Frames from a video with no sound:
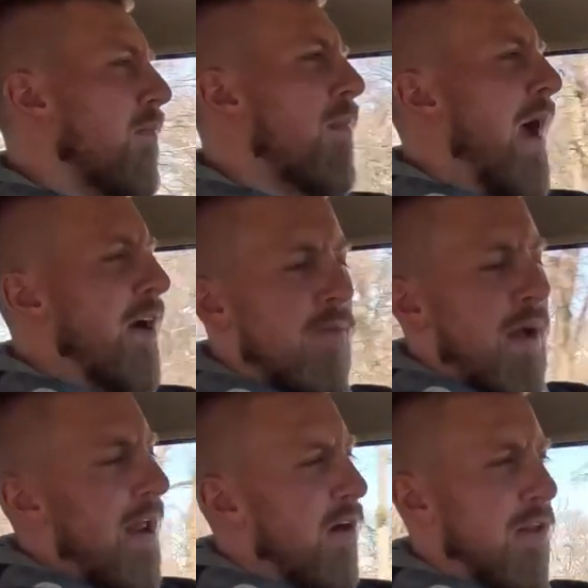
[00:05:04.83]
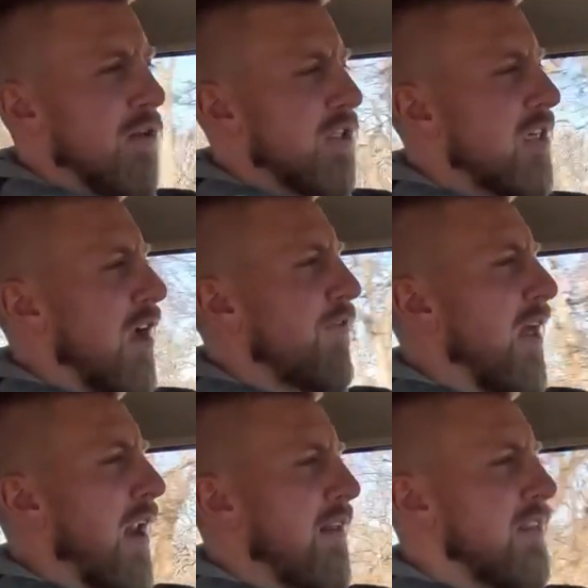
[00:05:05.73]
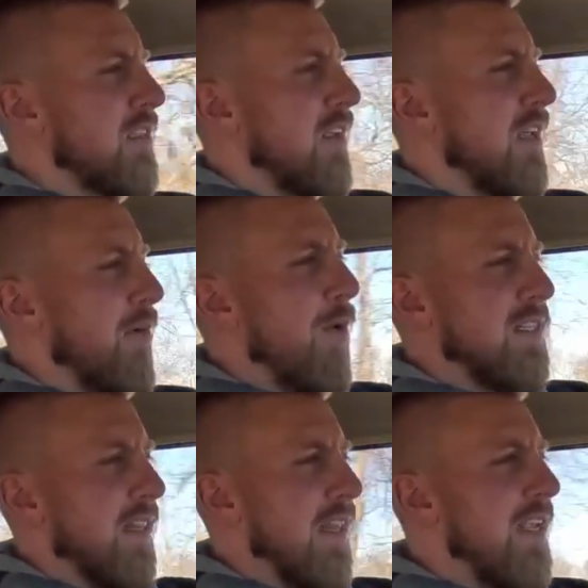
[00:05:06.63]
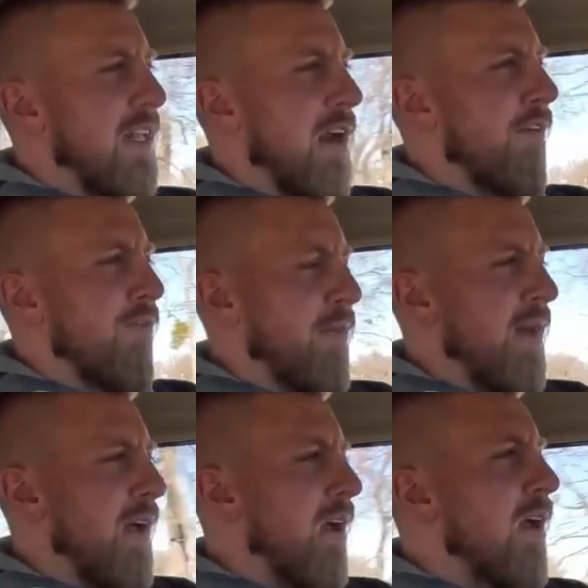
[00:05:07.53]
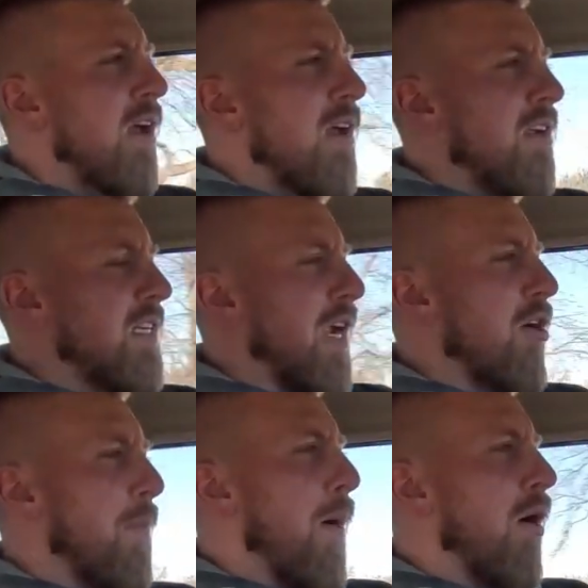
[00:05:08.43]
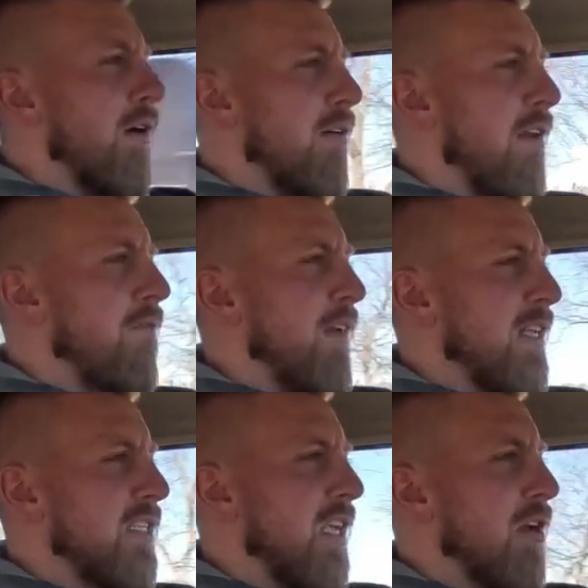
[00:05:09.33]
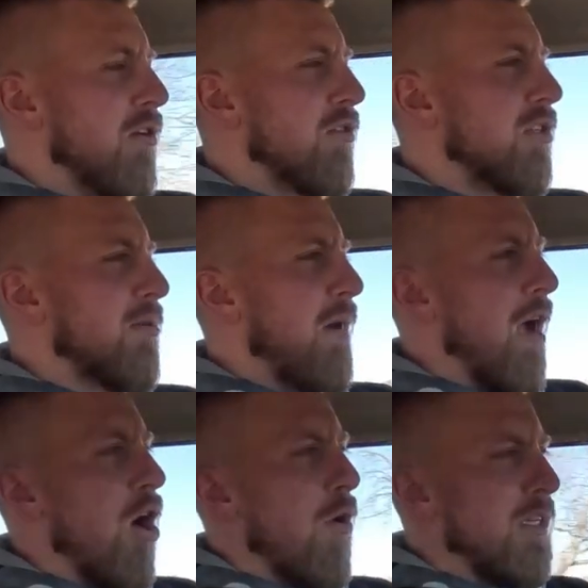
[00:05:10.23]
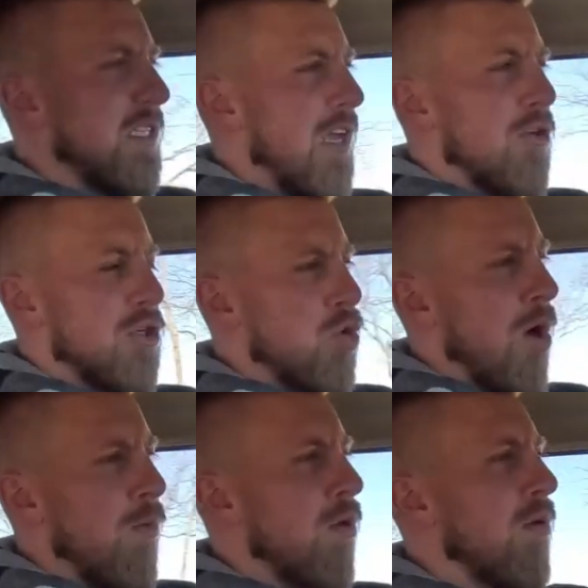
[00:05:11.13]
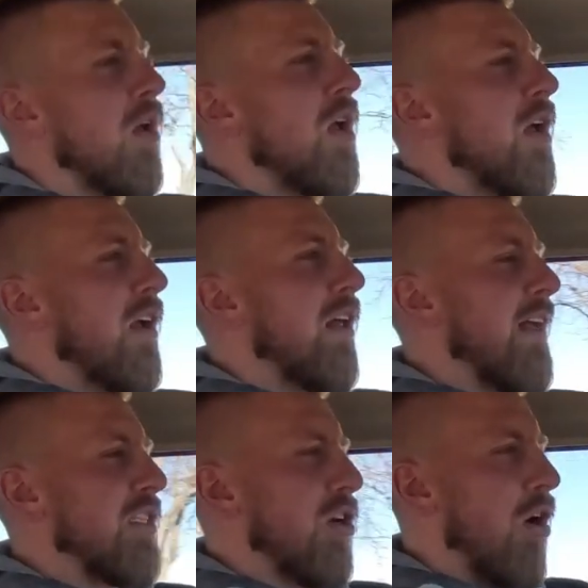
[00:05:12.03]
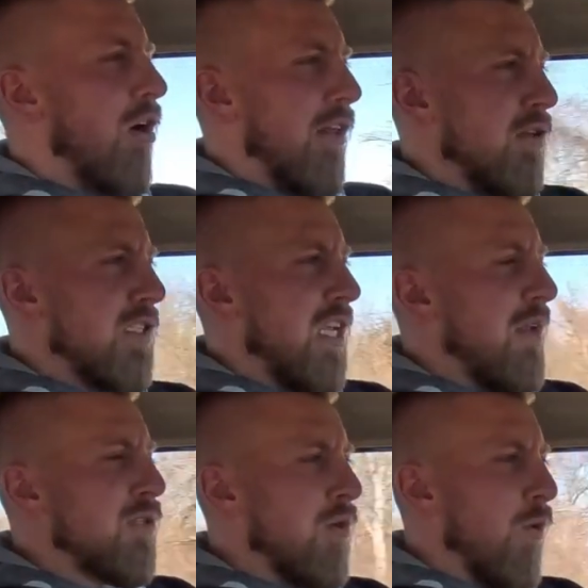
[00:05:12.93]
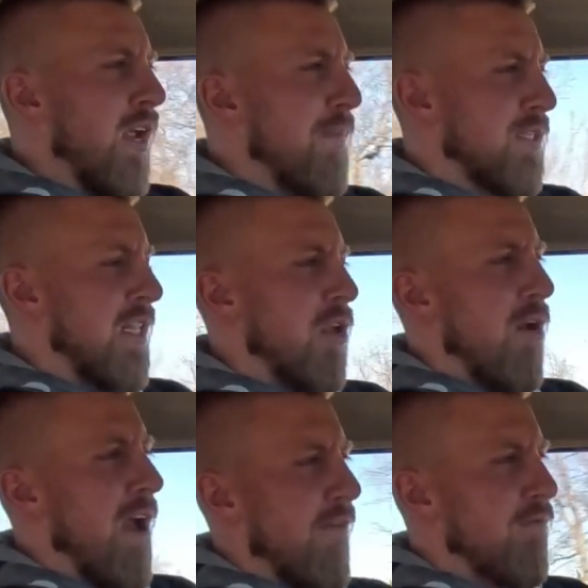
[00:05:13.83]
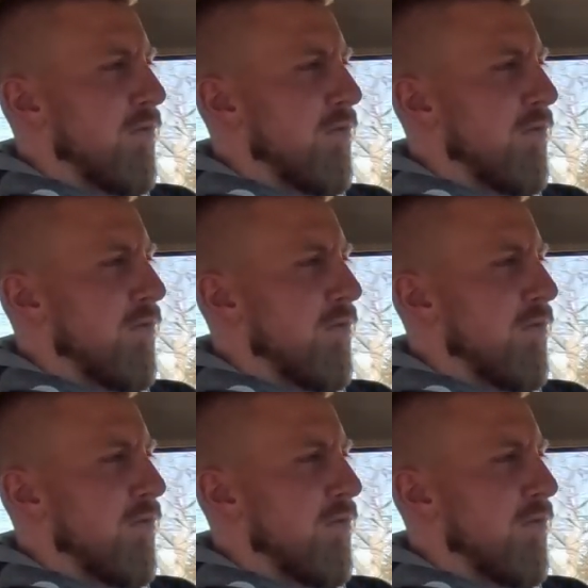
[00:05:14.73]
Minor little stuff that it wasn't leaking enough for me to tear it apart and fix seals. I always say there's normal classic car little seeps and weeps, and then you have